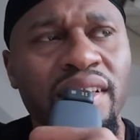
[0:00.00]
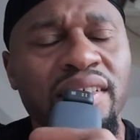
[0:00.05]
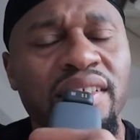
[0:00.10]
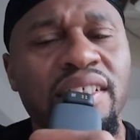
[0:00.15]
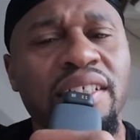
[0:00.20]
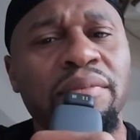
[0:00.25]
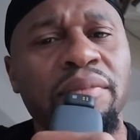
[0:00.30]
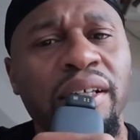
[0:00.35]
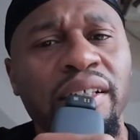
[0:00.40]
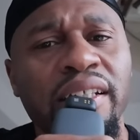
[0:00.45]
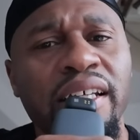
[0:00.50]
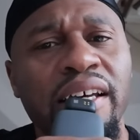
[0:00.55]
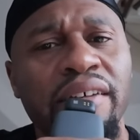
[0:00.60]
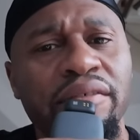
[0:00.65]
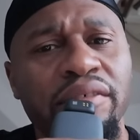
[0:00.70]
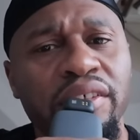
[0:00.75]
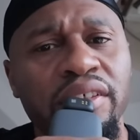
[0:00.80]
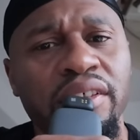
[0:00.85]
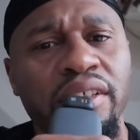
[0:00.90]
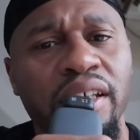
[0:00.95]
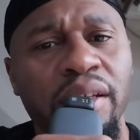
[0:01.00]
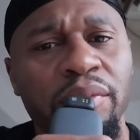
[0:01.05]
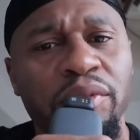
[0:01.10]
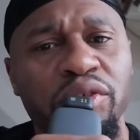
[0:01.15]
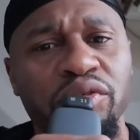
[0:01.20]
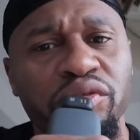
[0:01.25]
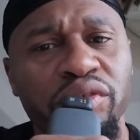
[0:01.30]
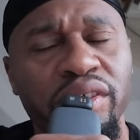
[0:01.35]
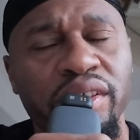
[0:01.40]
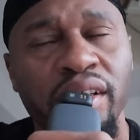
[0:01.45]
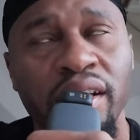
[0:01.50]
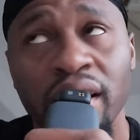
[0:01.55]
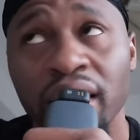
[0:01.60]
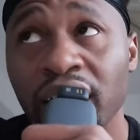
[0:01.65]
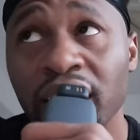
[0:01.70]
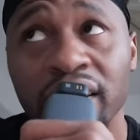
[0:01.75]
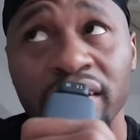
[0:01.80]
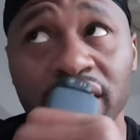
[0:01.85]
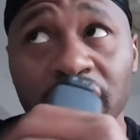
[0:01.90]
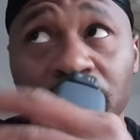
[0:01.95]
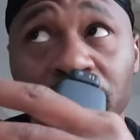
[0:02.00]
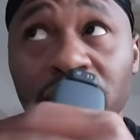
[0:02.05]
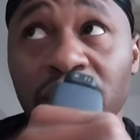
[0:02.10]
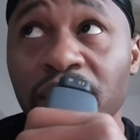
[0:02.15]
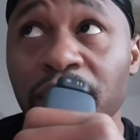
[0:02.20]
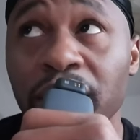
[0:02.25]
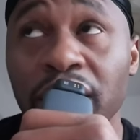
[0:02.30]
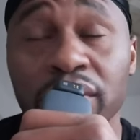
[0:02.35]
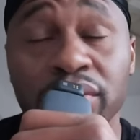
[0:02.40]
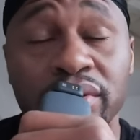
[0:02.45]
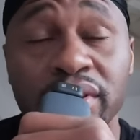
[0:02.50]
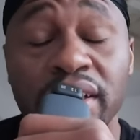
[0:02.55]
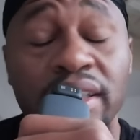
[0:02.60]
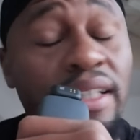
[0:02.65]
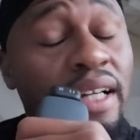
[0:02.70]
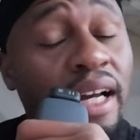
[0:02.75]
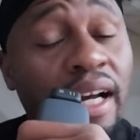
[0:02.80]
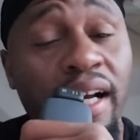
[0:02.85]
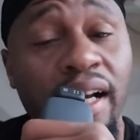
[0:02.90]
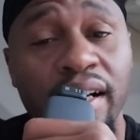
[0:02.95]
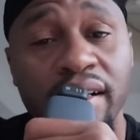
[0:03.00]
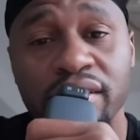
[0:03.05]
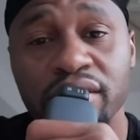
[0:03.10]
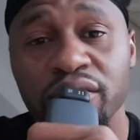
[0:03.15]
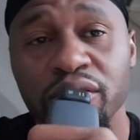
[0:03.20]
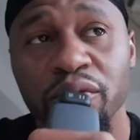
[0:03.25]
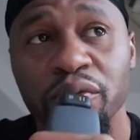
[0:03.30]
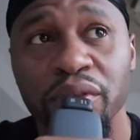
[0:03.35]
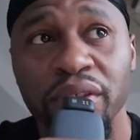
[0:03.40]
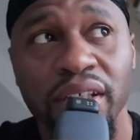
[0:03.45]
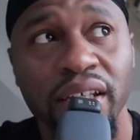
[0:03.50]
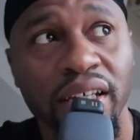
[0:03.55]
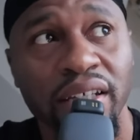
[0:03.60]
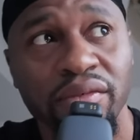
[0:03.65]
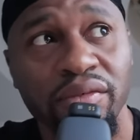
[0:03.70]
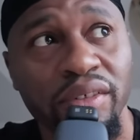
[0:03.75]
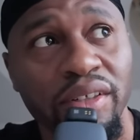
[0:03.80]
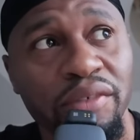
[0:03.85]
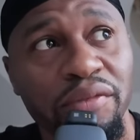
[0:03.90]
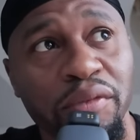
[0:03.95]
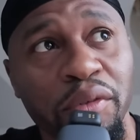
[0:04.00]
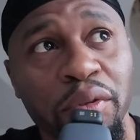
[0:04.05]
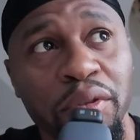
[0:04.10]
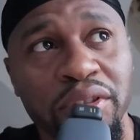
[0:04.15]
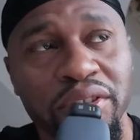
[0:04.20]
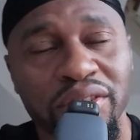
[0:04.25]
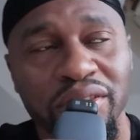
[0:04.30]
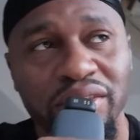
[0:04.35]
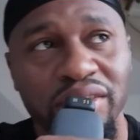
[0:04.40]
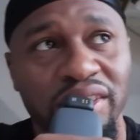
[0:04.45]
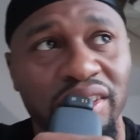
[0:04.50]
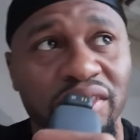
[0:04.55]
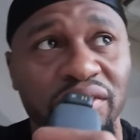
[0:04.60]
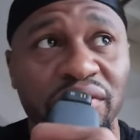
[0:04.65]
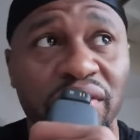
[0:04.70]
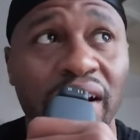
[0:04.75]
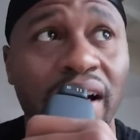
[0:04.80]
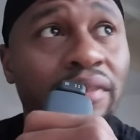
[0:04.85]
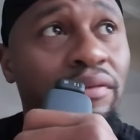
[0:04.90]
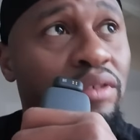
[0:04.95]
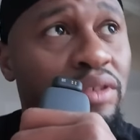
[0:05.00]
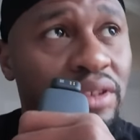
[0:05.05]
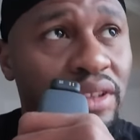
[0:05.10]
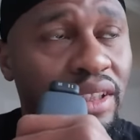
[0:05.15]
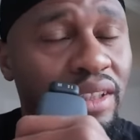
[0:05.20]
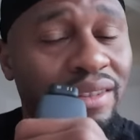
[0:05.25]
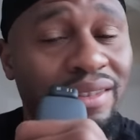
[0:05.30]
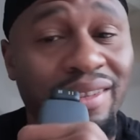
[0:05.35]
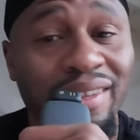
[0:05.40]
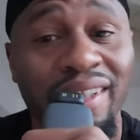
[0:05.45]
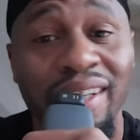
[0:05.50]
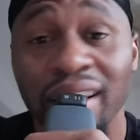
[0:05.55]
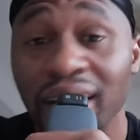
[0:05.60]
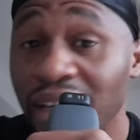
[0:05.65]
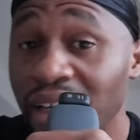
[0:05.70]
Seem like they have good chemistry. They play about 10 guys, so we can't really focus on just five or six.